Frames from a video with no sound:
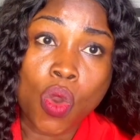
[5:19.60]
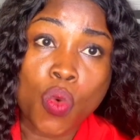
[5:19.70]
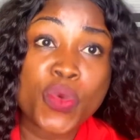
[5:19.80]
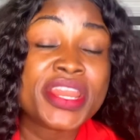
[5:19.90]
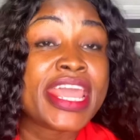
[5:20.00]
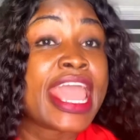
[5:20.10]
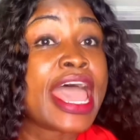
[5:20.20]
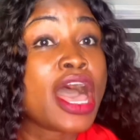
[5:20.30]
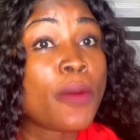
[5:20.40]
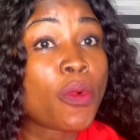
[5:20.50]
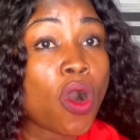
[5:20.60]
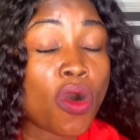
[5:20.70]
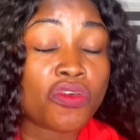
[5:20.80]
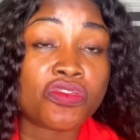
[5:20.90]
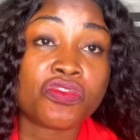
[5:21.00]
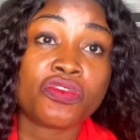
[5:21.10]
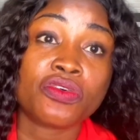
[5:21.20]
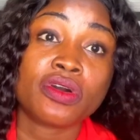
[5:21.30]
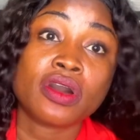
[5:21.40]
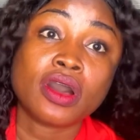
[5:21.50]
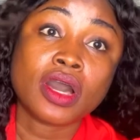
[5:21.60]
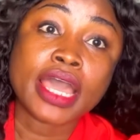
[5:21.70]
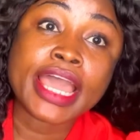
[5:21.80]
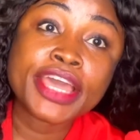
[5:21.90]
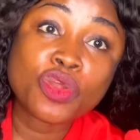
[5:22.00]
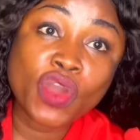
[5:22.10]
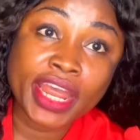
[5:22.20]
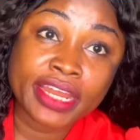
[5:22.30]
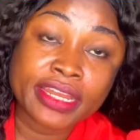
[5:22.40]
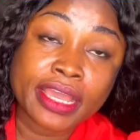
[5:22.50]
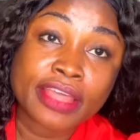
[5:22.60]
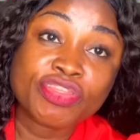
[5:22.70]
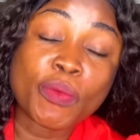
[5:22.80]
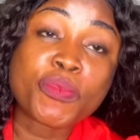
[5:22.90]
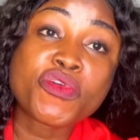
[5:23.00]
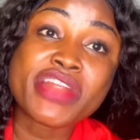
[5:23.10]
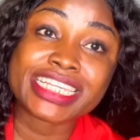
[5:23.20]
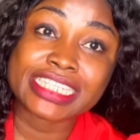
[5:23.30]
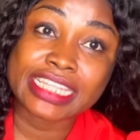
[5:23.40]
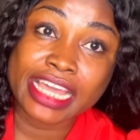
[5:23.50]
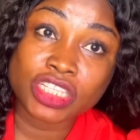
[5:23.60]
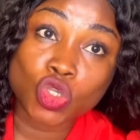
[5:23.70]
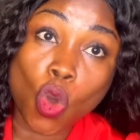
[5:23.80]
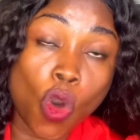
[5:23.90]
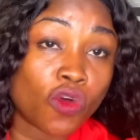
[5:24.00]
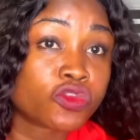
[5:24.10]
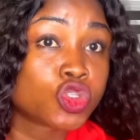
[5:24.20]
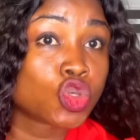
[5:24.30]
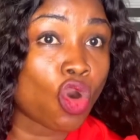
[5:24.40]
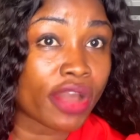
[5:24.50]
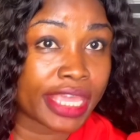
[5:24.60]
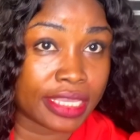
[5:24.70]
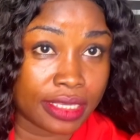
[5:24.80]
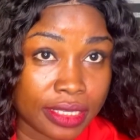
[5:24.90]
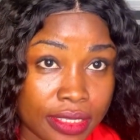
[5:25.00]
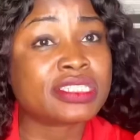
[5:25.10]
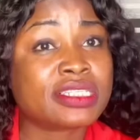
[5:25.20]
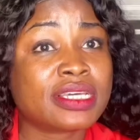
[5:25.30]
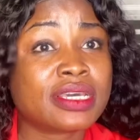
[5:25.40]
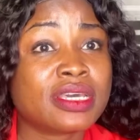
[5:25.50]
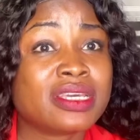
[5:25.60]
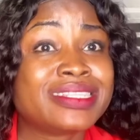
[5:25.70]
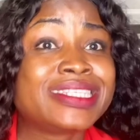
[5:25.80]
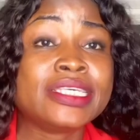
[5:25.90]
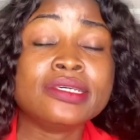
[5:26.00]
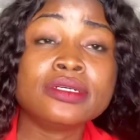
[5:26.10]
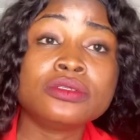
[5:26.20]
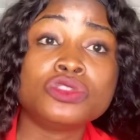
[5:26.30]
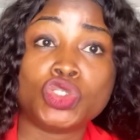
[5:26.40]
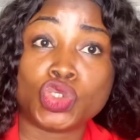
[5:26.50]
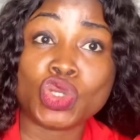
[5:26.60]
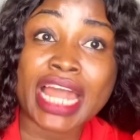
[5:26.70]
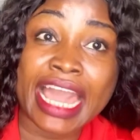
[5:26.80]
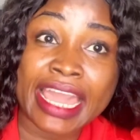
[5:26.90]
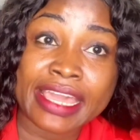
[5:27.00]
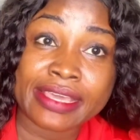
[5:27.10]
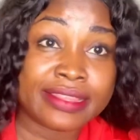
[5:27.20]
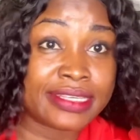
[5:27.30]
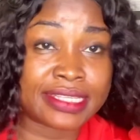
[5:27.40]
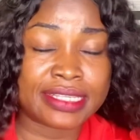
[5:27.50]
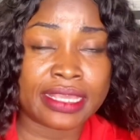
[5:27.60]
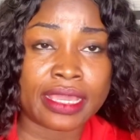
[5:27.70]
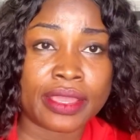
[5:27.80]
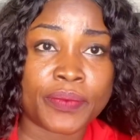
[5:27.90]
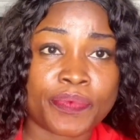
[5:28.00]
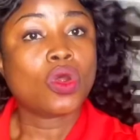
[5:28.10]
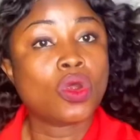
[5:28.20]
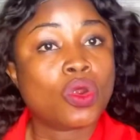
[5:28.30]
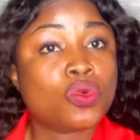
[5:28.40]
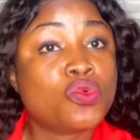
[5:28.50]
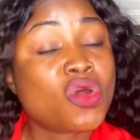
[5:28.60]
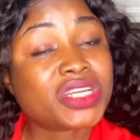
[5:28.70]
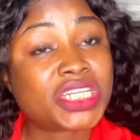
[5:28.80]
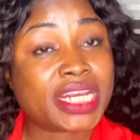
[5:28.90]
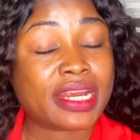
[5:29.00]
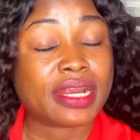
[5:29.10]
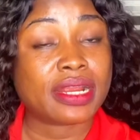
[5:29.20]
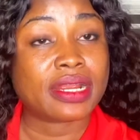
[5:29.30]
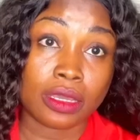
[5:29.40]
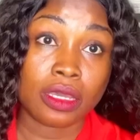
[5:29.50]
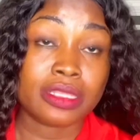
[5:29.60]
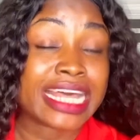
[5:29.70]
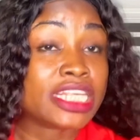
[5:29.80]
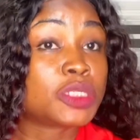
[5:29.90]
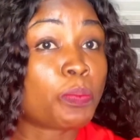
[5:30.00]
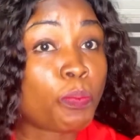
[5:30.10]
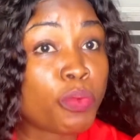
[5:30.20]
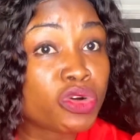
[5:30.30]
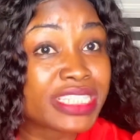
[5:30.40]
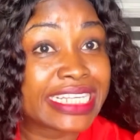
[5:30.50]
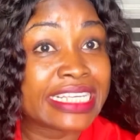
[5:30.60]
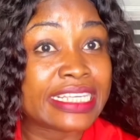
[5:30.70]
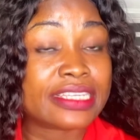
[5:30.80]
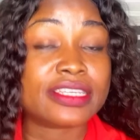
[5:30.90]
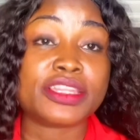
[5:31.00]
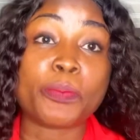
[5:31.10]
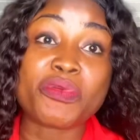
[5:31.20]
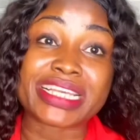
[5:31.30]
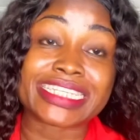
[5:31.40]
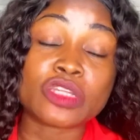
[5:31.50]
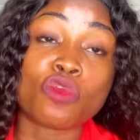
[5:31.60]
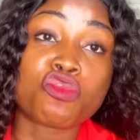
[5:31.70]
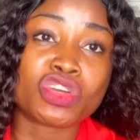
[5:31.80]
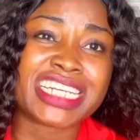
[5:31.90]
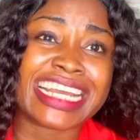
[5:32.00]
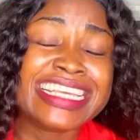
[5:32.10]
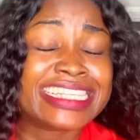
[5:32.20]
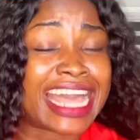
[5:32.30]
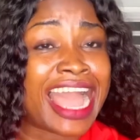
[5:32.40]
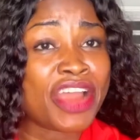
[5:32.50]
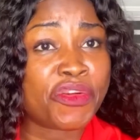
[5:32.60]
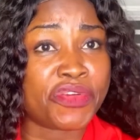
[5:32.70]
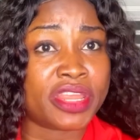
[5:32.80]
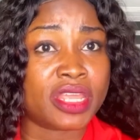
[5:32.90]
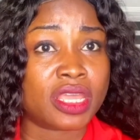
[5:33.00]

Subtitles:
with the help of Erdogan, the president of Turkey, till July this year. Russia, that is Putin, the president of Russia, is angry.